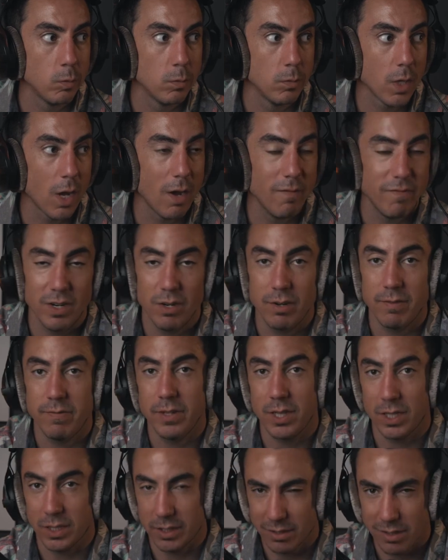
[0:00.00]
I'm very
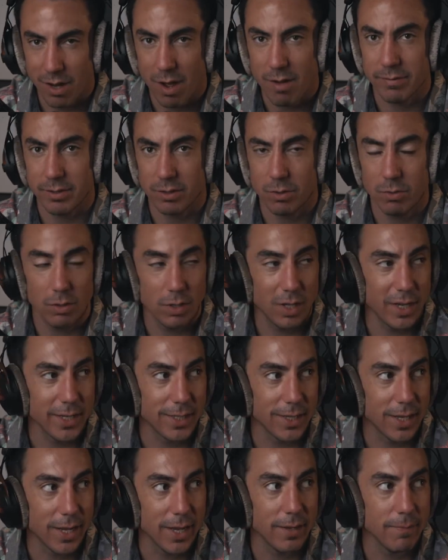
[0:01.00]
philosophical like
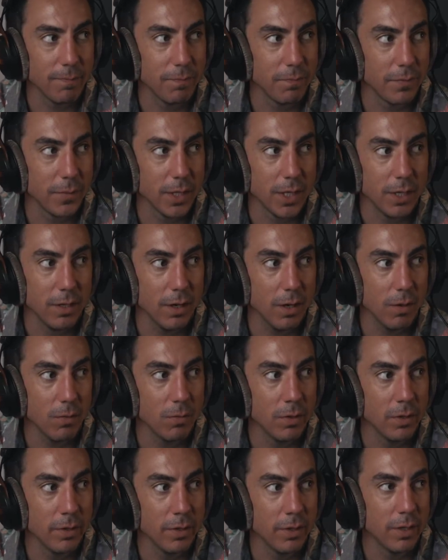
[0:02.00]
that, and
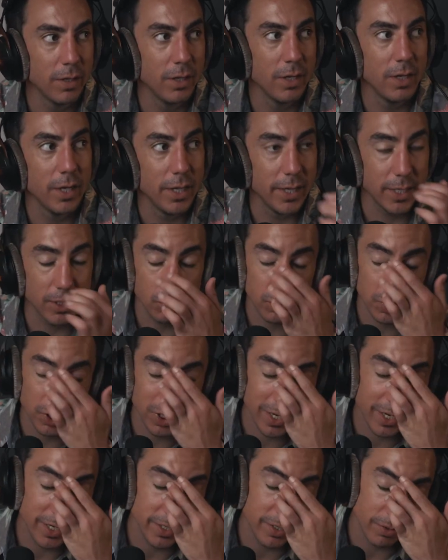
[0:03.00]
that's what you
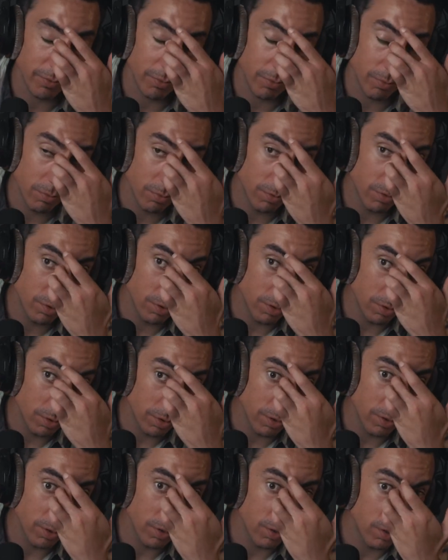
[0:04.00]
got to do.
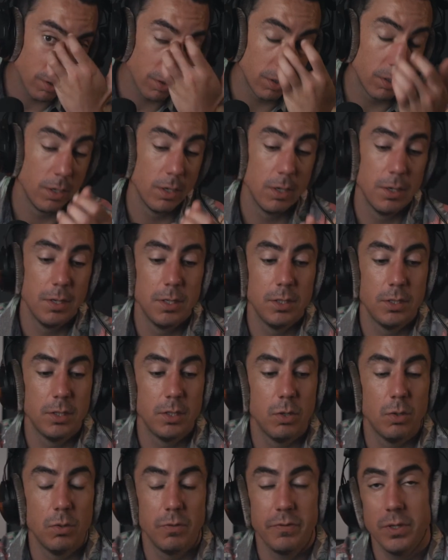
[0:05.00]

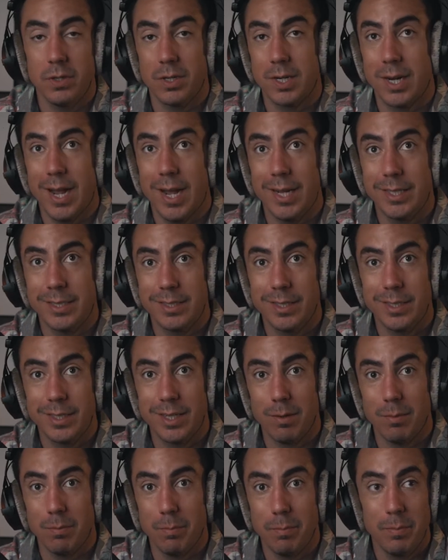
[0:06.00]
So if you're a guy stuck
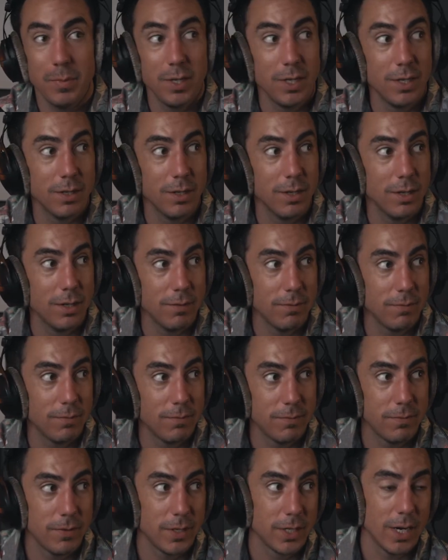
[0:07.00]
in the
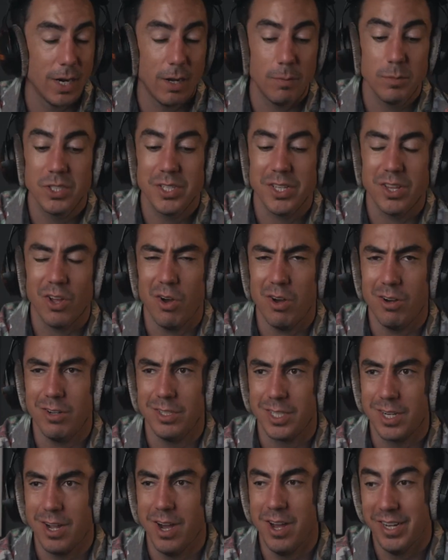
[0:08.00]
fucking, I almost said the
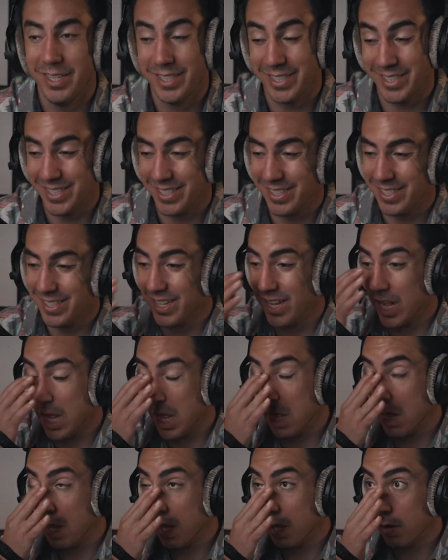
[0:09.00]
Holocaust.
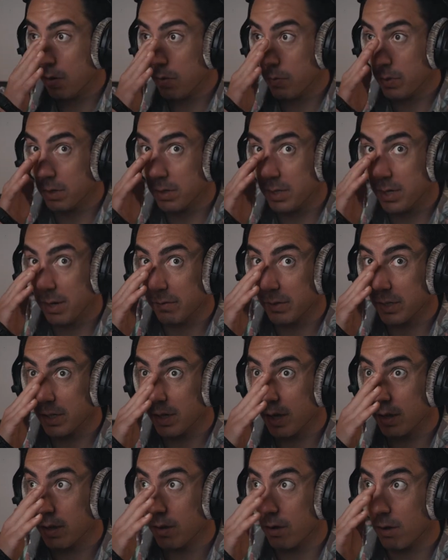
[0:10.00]
We're definitely not
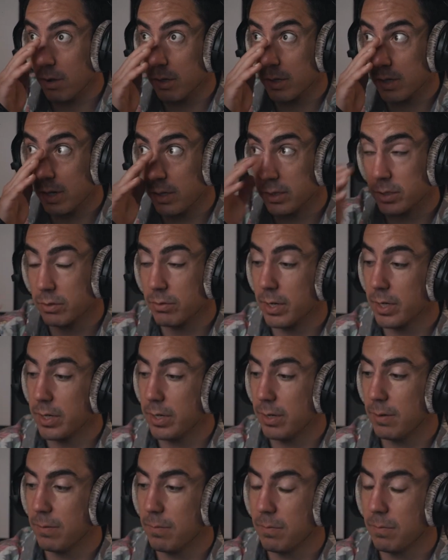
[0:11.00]
in the Holocaust right now.